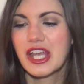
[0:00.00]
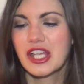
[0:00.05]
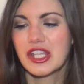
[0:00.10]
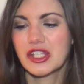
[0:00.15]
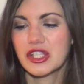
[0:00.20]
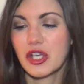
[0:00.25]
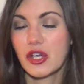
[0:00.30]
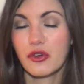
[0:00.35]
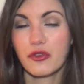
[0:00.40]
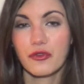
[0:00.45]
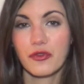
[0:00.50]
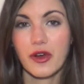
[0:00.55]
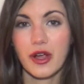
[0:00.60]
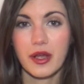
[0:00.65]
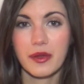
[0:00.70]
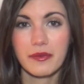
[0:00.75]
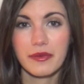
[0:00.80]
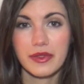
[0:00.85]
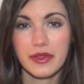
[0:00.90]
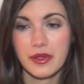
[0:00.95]
So
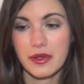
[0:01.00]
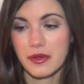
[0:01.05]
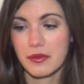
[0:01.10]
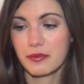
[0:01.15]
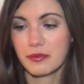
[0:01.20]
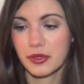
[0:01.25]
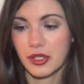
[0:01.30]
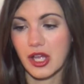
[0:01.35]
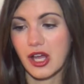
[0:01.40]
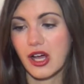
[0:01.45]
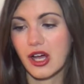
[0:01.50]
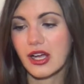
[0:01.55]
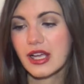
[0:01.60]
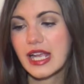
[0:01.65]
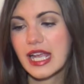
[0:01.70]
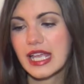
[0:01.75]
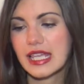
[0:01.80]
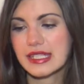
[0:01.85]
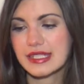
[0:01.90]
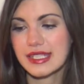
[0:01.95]
from the blog,
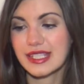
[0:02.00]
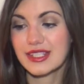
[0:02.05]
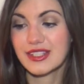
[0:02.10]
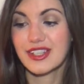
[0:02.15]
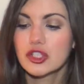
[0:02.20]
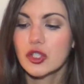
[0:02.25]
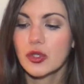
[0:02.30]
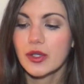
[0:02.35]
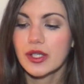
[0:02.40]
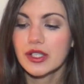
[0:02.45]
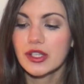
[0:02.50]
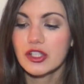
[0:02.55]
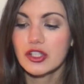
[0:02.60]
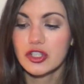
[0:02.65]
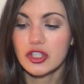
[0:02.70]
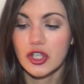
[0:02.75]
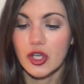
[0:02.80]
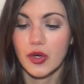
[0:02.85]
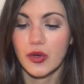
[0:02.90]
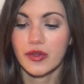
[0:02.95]
it says, during the
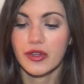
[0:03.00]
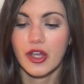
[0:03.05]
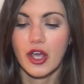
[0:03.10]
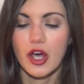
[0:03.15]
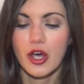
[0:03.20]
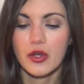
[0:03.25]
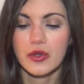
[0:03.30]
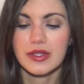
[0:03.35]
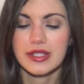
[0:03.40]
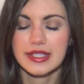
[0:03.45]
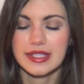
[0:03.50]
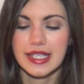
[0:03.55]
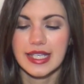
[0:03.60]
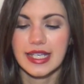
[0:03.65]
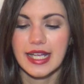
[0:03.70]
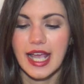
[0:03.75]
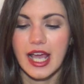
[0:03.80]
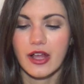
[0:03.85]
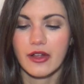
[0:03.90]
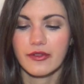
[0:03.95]
show, the host
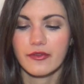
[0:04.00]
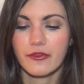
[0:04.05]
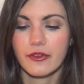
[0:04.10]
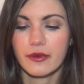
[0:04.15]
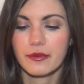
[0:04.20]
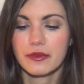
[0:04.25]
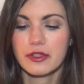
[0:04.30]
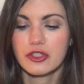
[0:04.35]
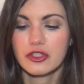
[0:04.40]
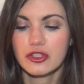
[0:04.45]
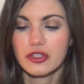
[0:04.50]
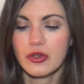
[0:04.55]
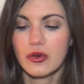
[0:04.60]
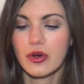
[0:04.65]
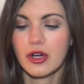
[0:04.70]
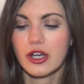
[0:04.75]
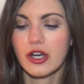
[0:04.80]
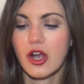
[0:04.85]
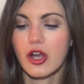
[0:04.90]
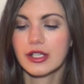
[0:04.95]
set out from the
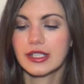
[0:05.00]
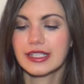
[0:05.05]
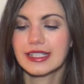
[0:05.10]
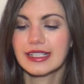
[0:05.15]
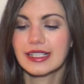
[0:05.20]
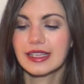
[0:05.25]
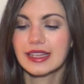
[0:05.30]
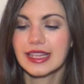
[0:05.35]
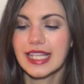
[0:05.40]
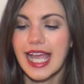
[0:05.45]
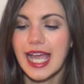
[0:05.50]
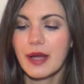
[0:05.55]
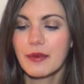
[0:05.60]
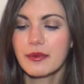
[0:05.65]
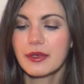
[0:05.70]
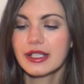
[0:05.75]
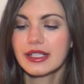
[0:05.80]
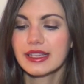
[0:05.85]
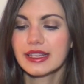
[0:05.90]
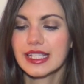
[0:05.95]
shore on an
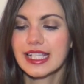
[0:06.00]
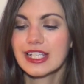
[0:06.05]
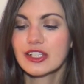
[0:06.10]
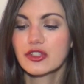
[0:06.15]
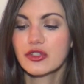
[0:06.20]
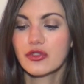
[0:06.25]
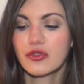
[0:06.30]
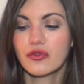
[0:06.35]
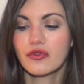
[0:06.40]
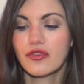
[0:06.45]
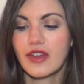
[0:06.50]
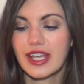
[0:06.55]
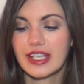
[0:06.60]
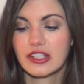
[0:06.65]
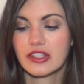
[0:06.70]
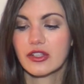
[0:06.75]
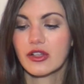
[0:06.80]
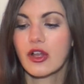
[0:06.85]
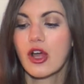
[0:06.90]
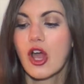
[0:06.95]
elaborate lantern
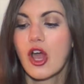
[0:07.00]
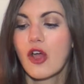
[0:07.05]
vessel